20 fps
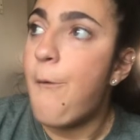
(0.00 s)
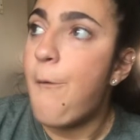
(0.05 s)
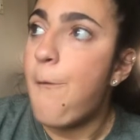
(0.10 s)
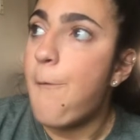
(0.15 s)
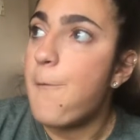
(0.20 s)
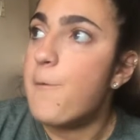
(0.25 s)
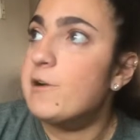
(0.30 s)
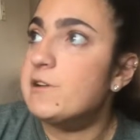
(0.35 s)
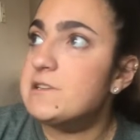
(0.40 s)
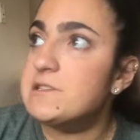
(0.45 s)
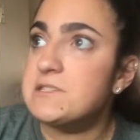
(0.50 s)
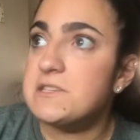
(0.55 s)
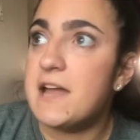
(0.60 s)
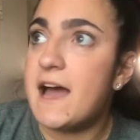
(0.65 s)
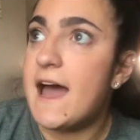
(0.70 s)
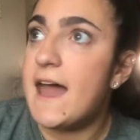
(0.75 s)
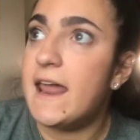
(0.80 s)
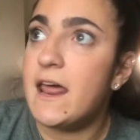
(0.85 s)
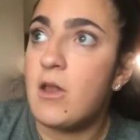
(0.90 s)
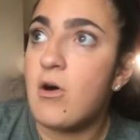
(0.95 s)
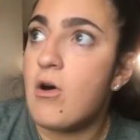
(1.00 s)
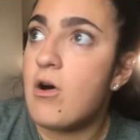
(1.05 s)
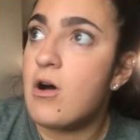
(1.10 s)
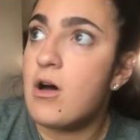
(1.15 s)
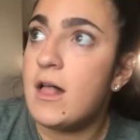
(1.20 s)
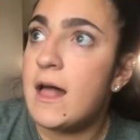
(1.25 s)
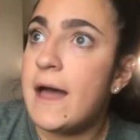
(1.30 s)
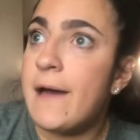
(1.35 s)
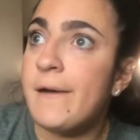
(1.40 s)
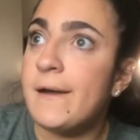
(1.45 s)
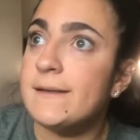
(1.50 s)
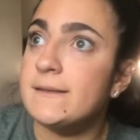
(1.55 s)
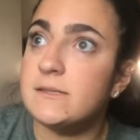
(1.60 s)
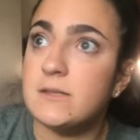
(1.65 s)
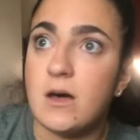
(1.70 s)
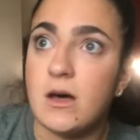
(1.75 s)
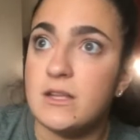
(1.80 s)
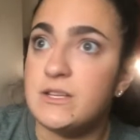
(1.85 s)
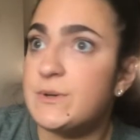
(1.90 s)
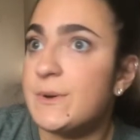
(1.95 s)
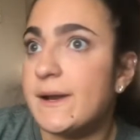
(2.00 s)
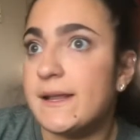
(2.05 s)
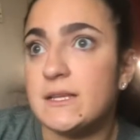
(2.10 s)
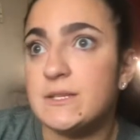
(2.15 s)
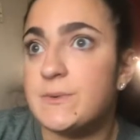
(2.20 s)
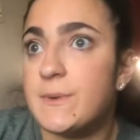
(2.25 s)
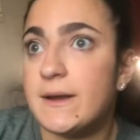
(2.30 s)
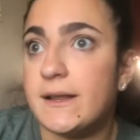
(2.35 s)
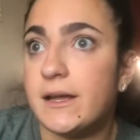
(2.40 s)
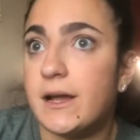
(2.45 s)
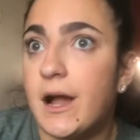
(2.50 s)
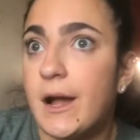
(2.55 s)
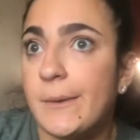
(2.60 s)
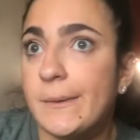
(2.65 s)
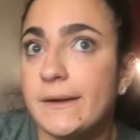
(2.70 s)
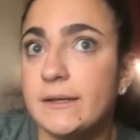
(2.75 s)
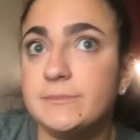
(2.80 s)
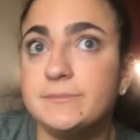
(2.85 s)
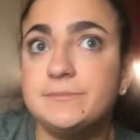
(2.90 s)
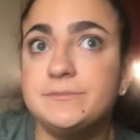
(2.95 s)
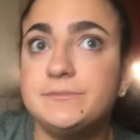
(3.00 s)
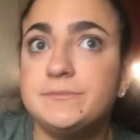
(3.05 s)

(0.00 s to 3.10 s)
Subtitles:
This is not at all how I saw 2020 going.